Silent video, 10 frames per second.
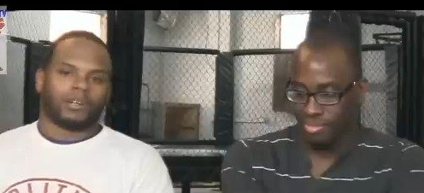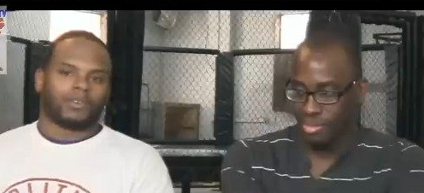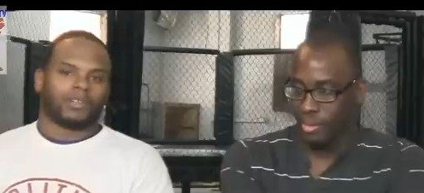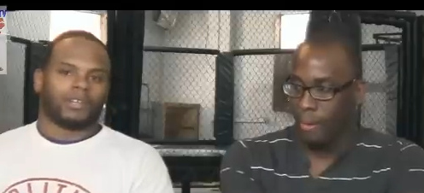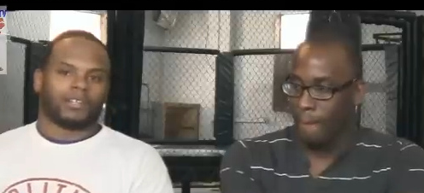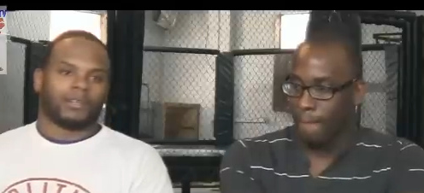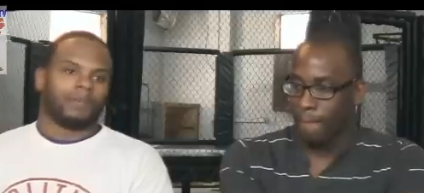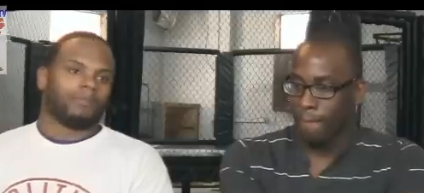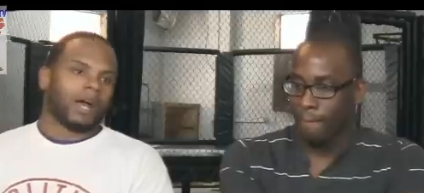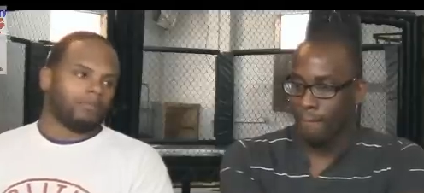Speaker 1: we're talking,
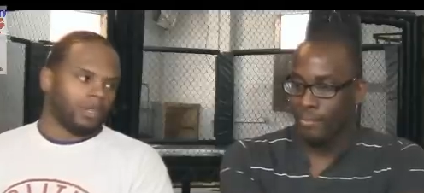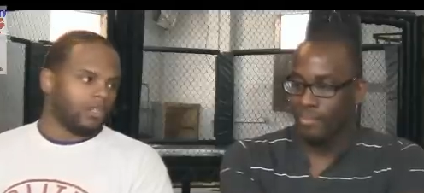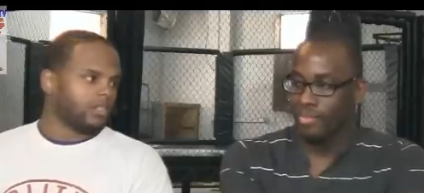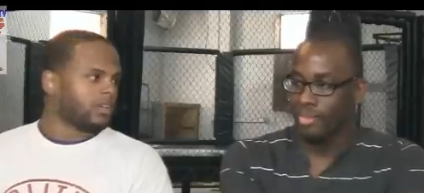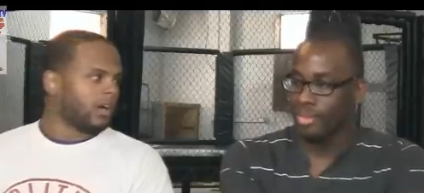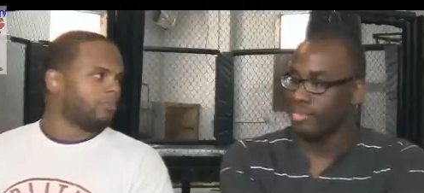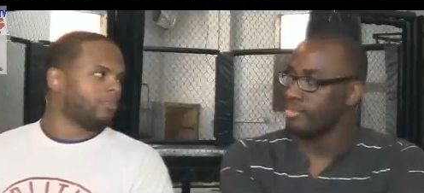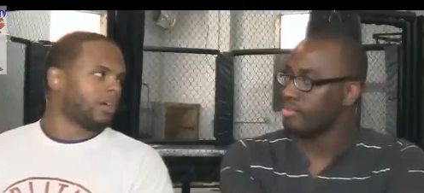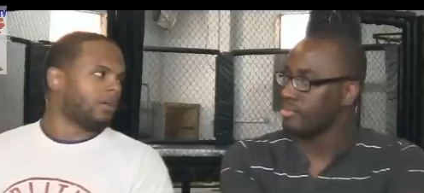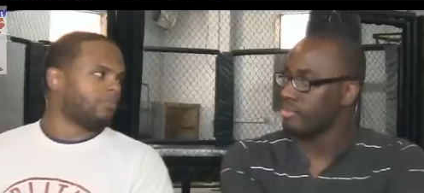to, in my opinion, top
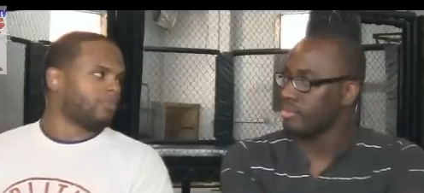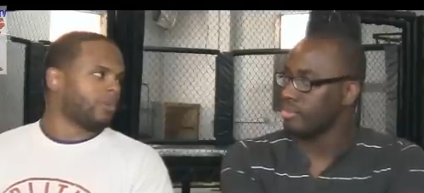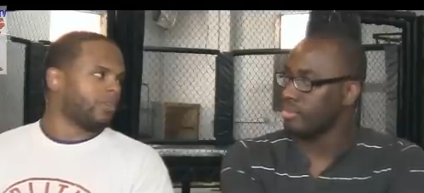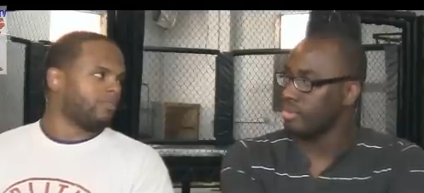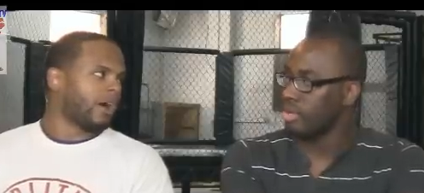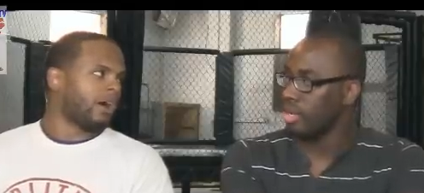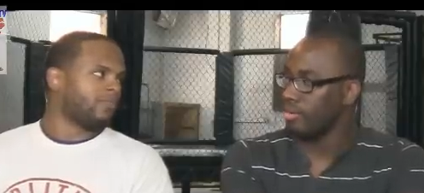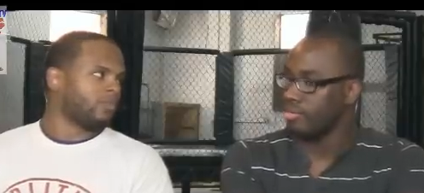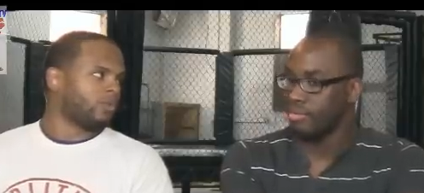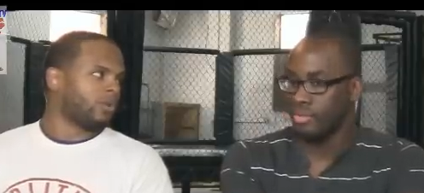top three,
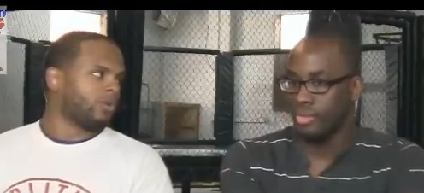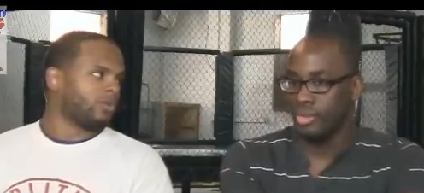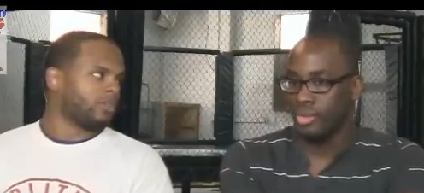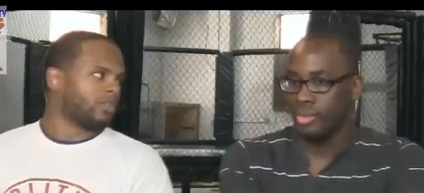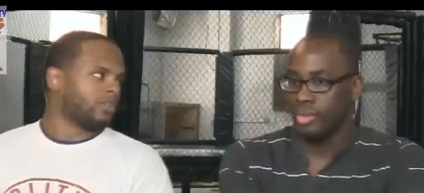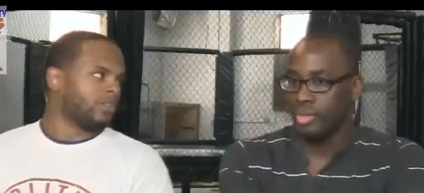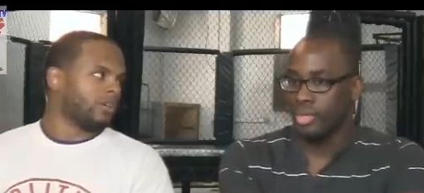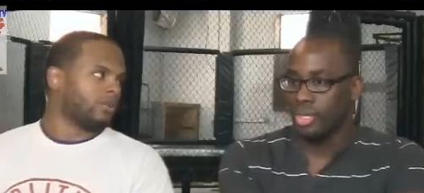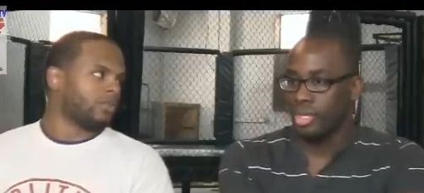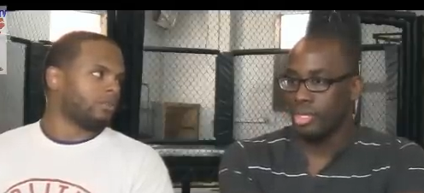five in the world to, to
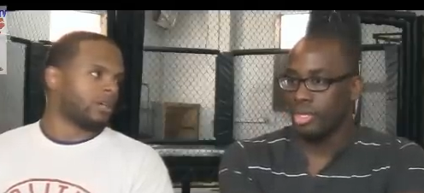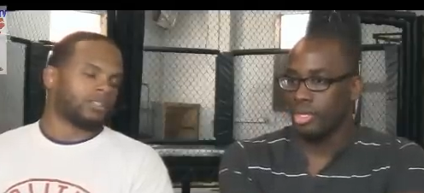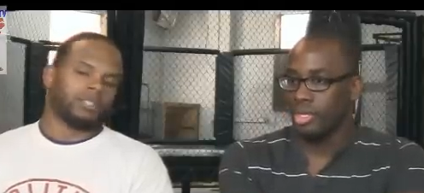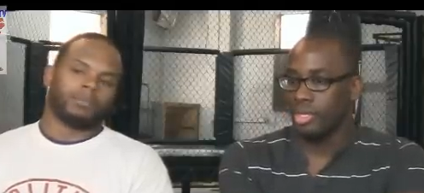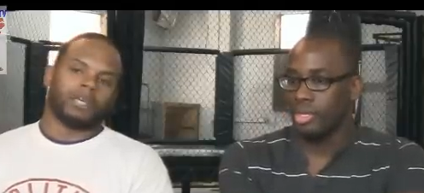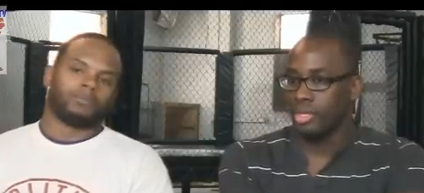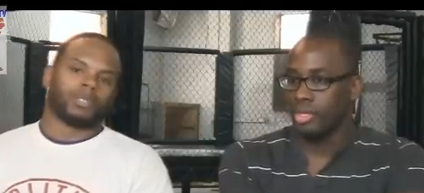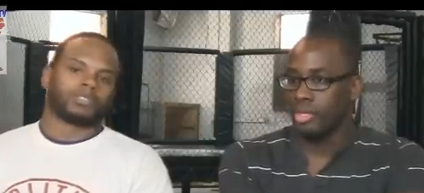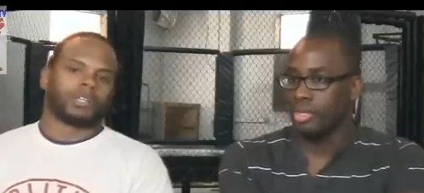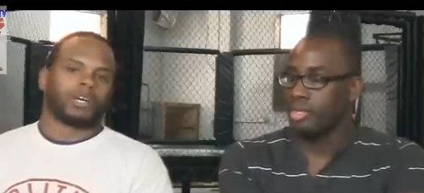deal with him because he, he
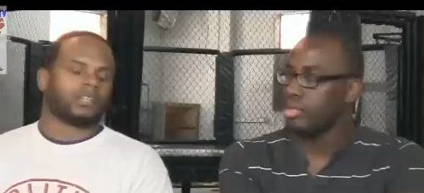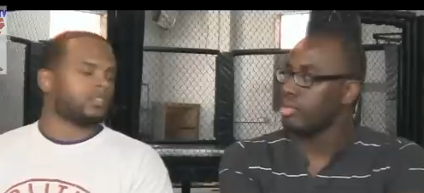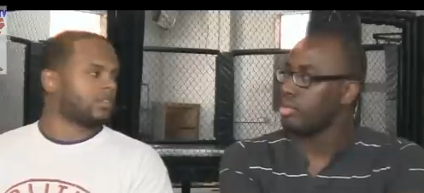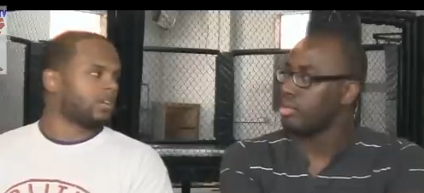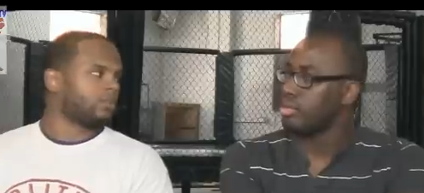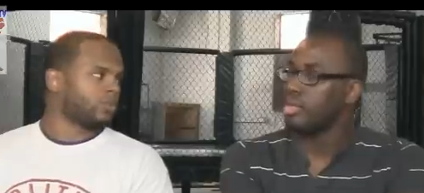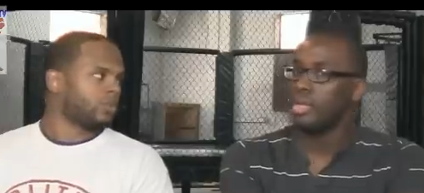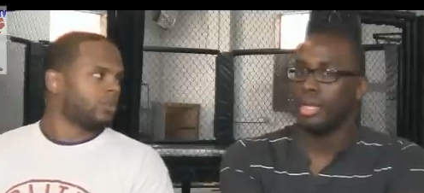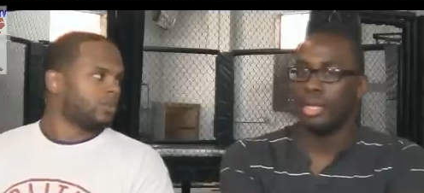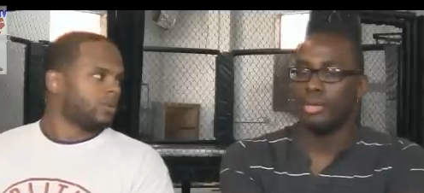brings a lot to the table.
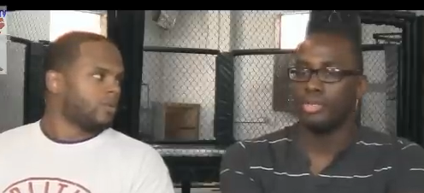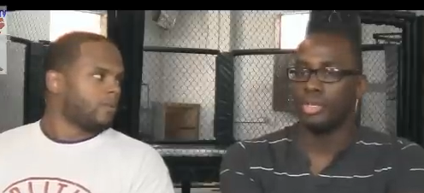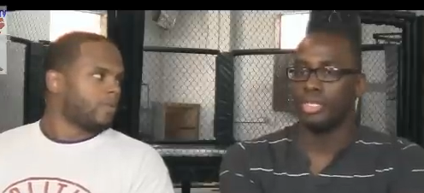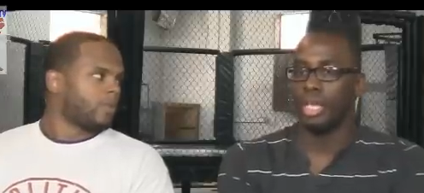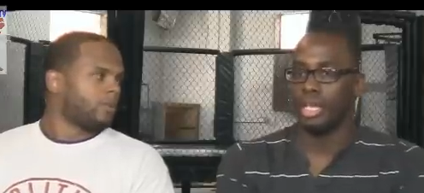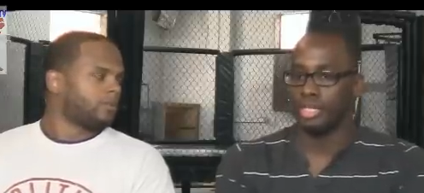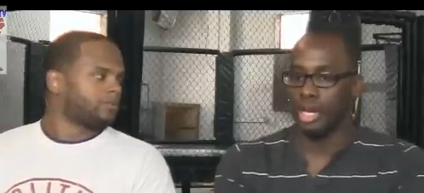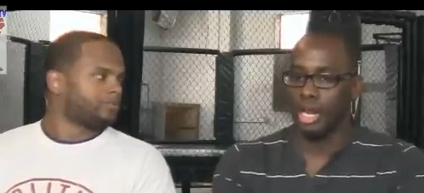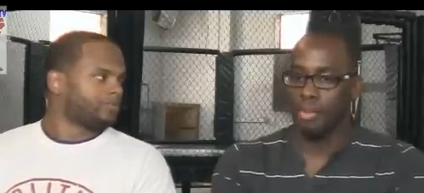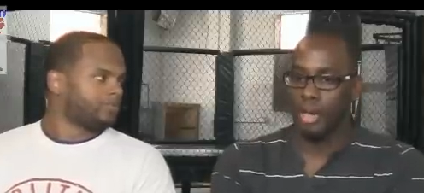
Speaker 2: And I was gonna say,
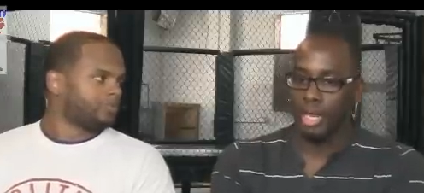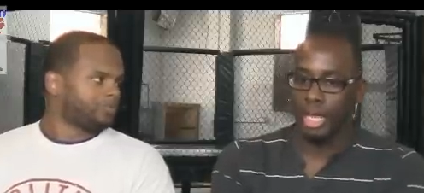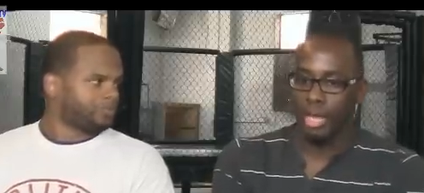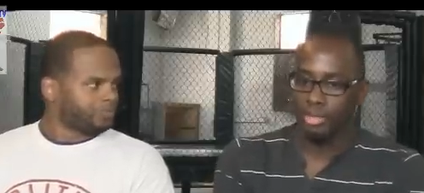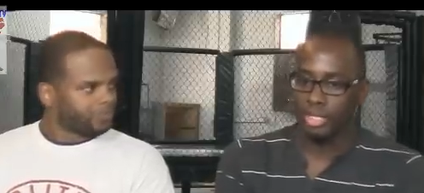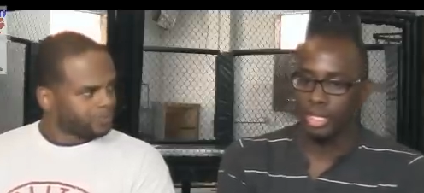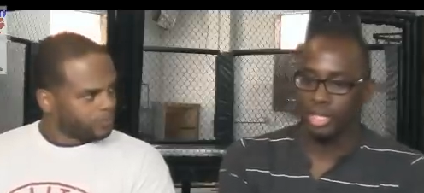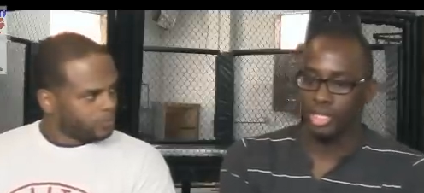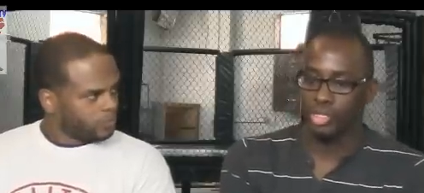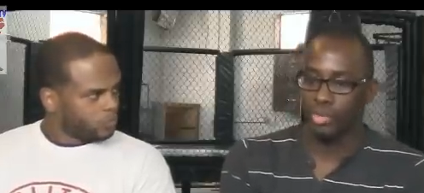is there anybody else
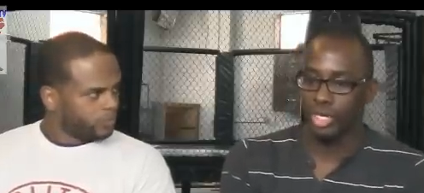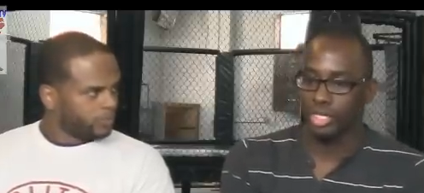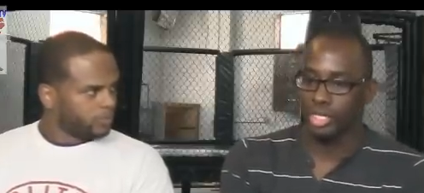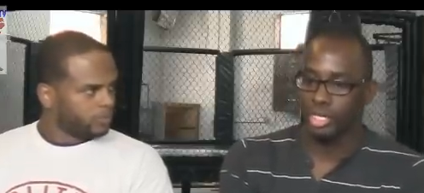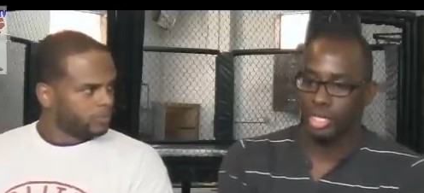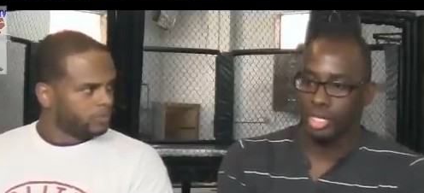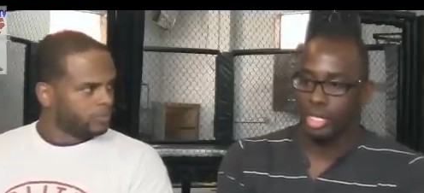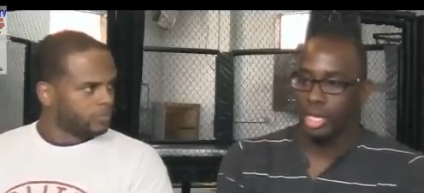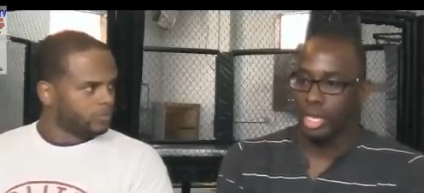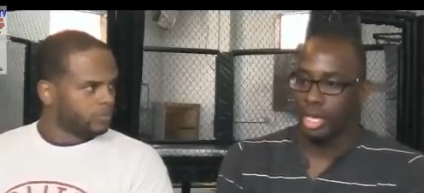in this region
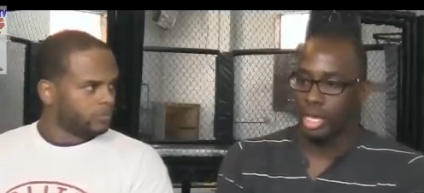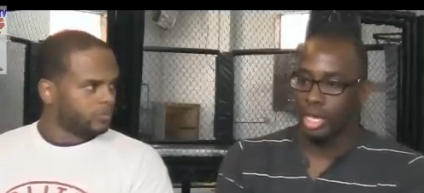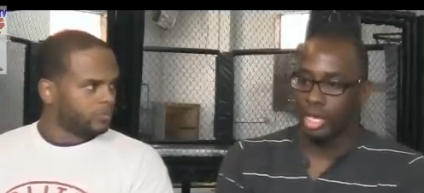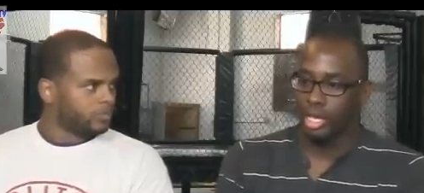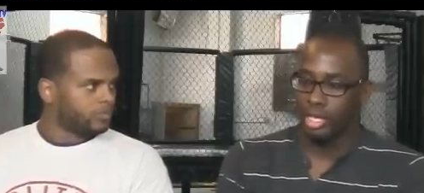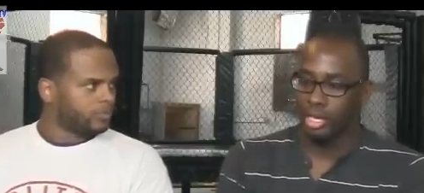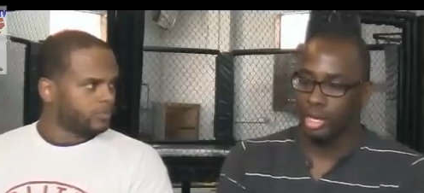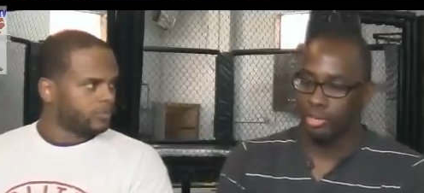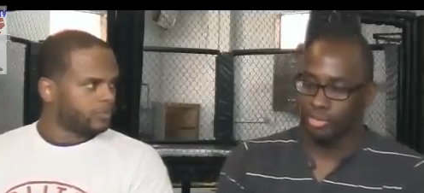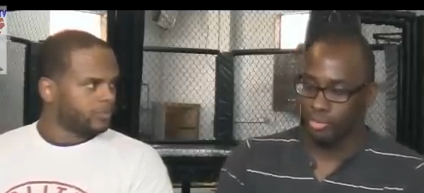uh,
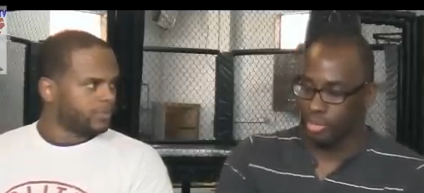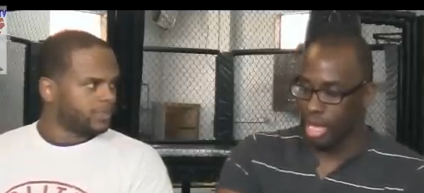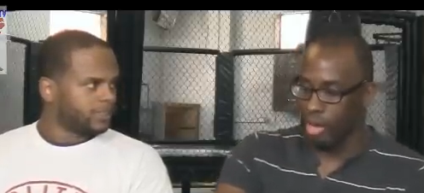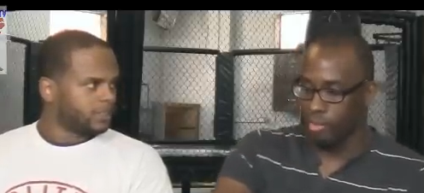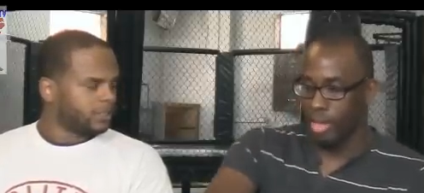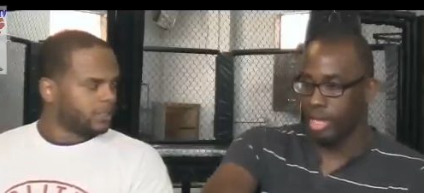you know, without